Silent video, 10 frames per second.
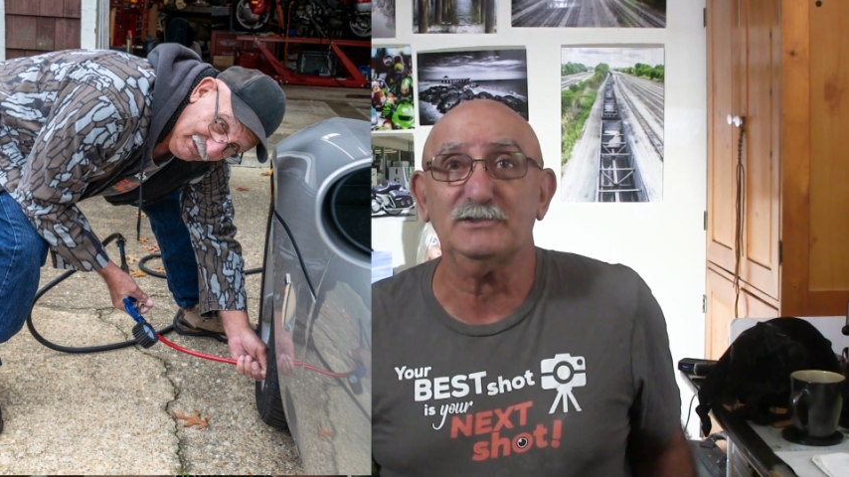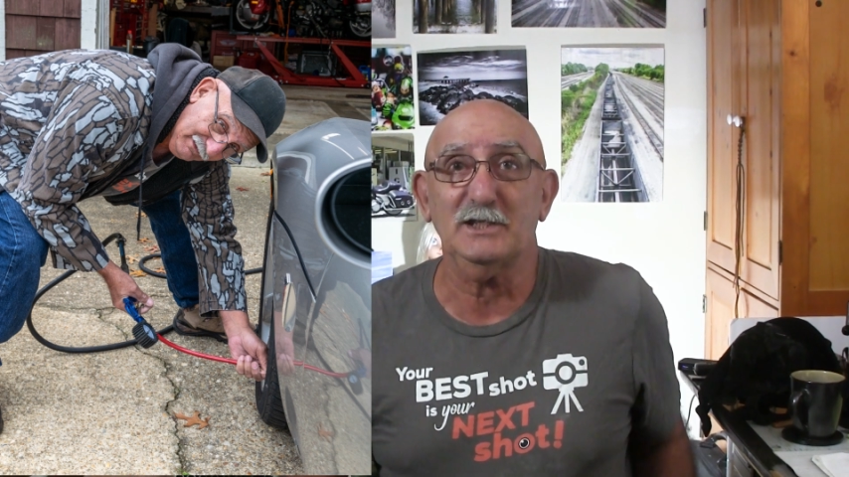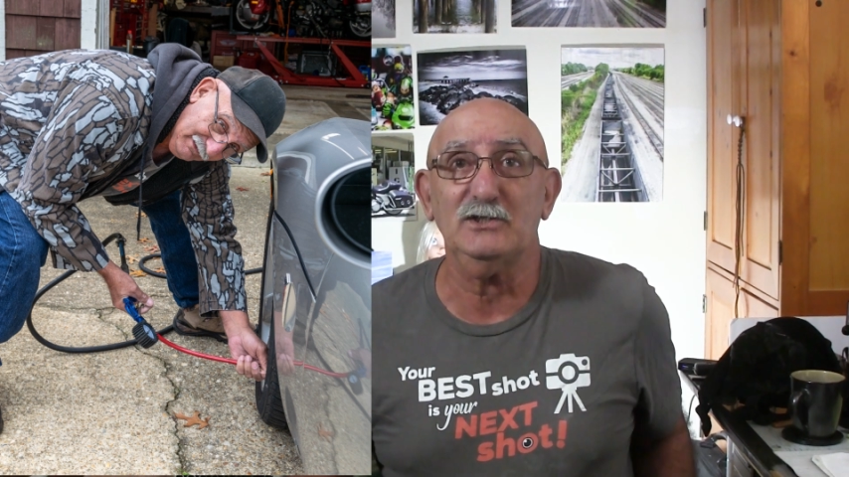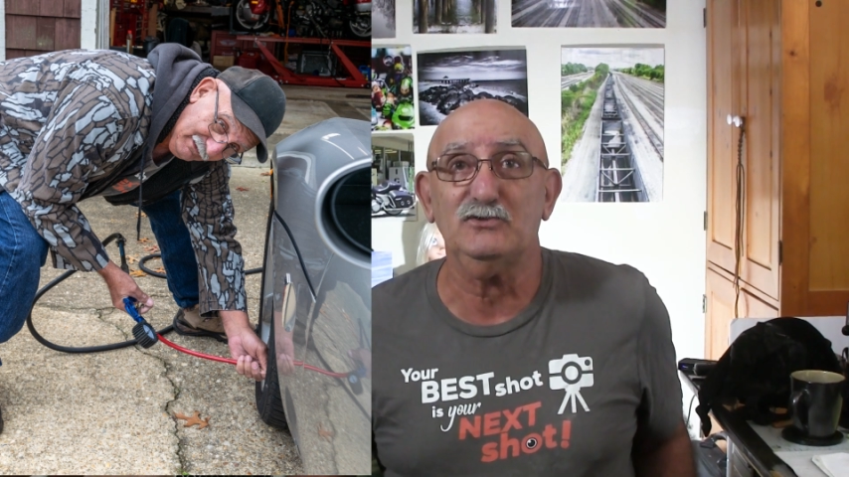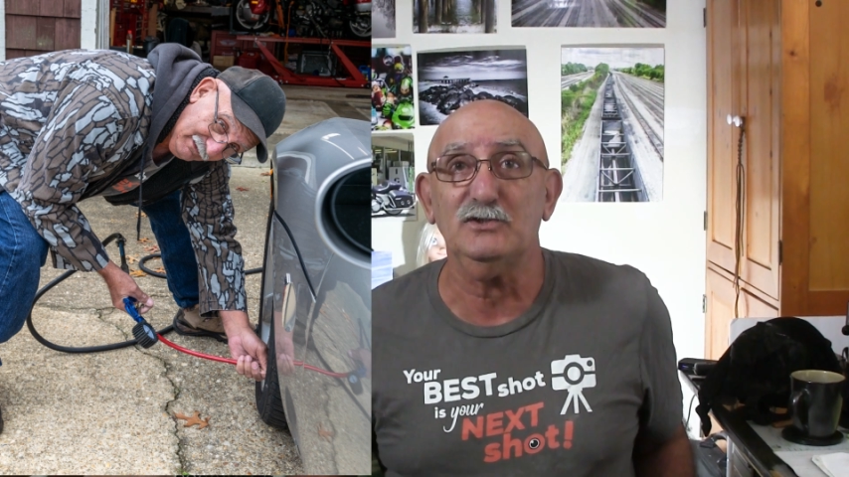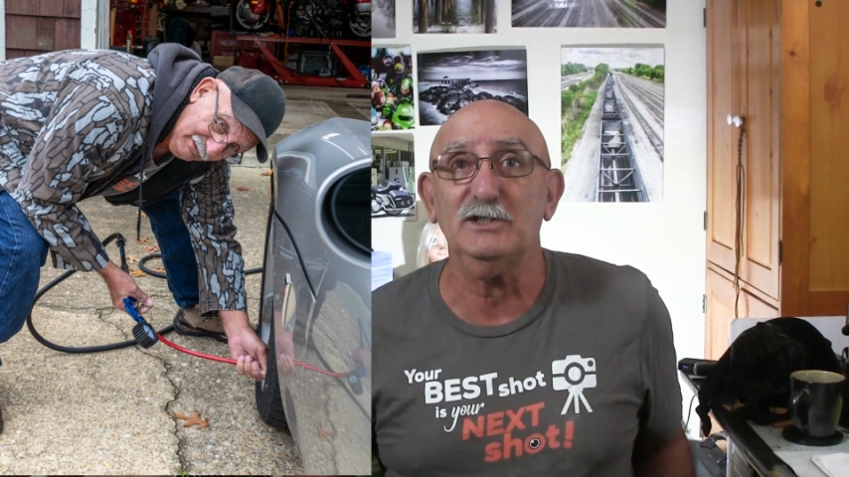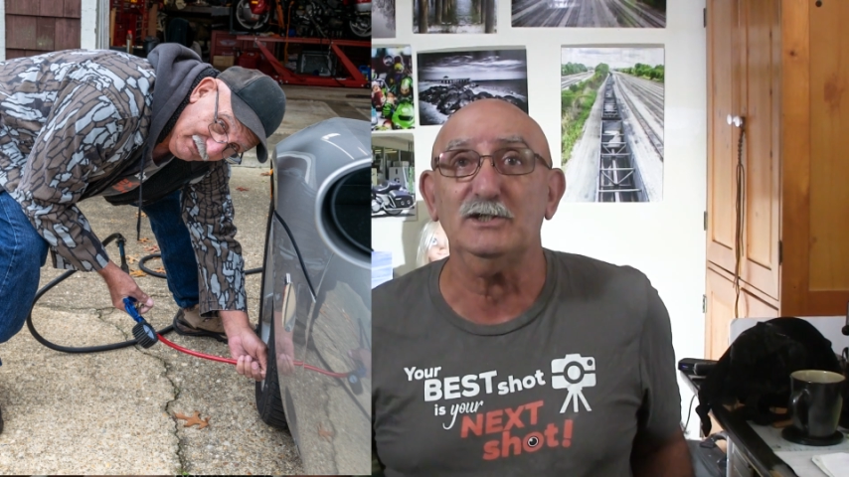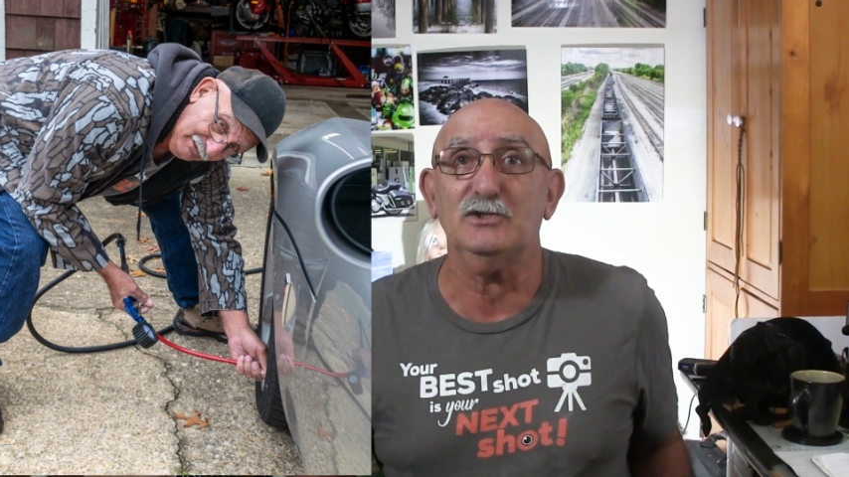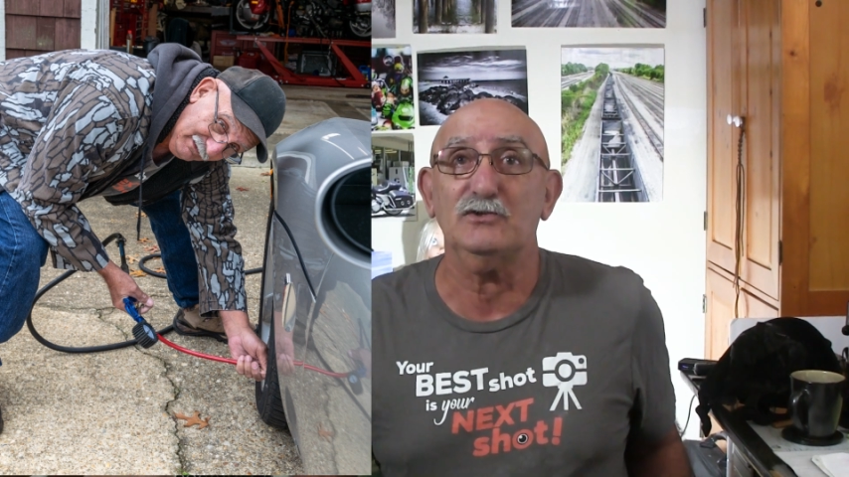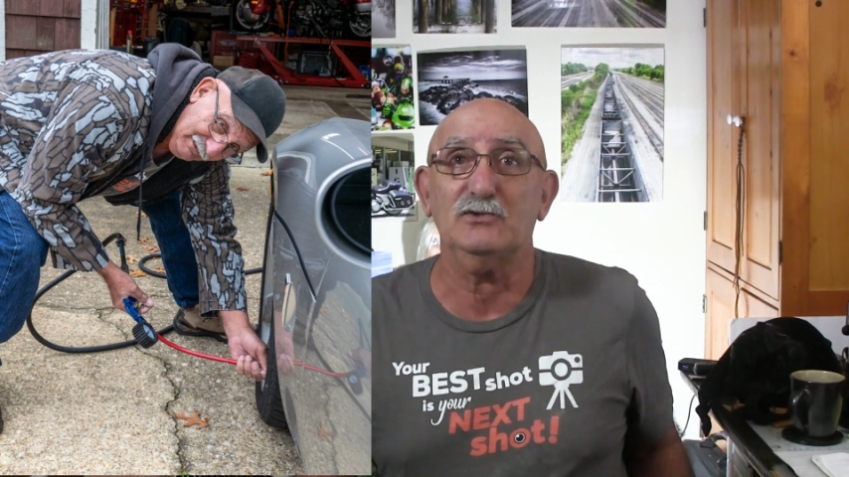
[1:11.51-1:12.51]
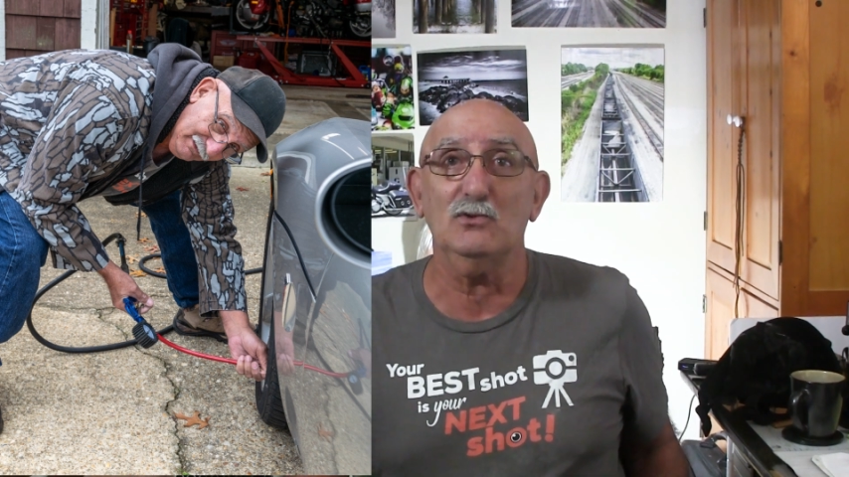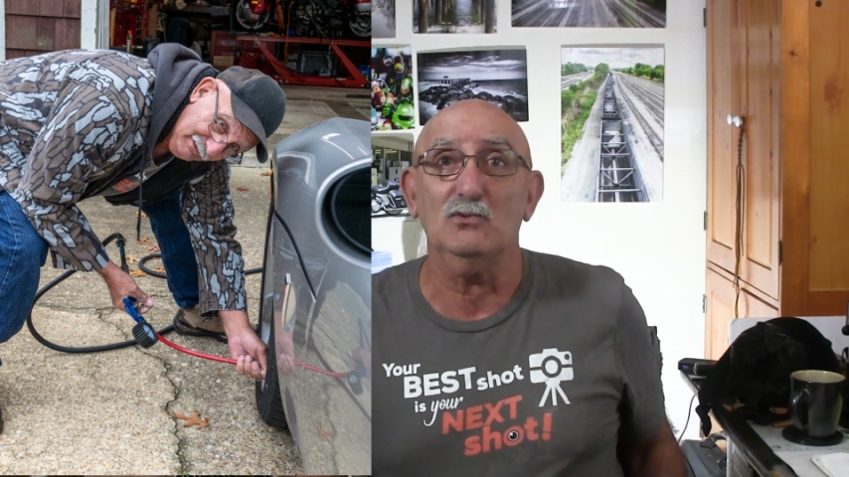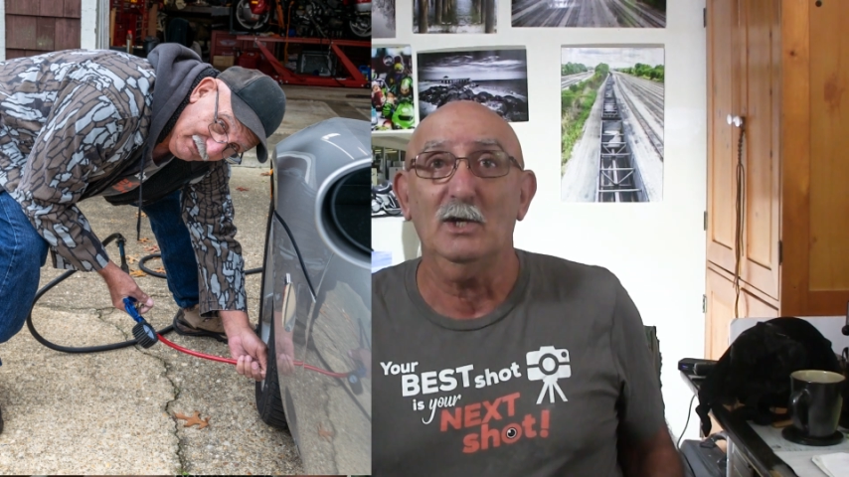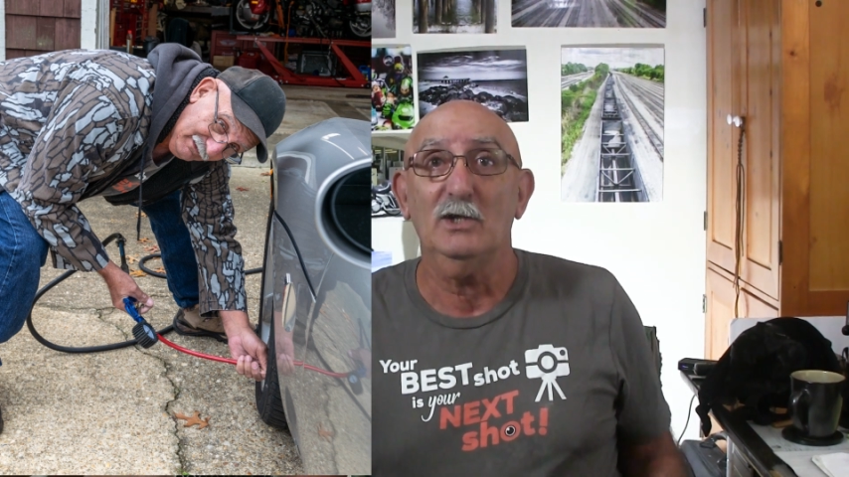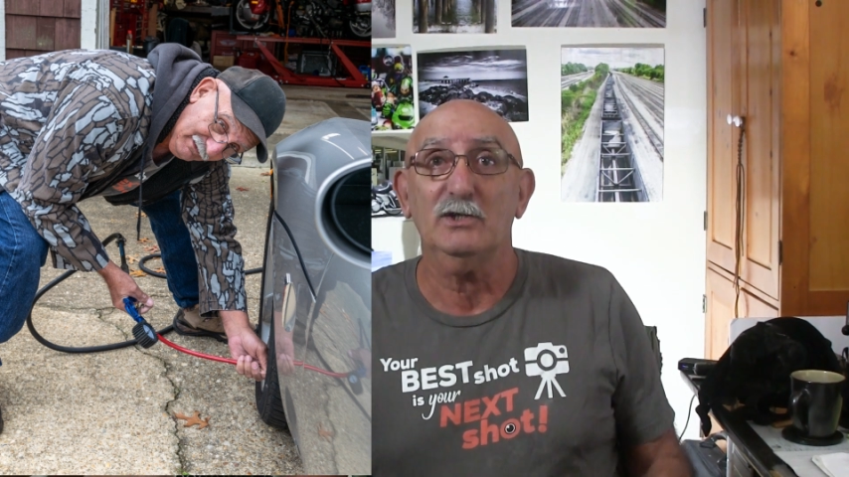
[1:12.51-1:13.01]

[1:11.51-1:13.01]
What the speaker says: things you need to do.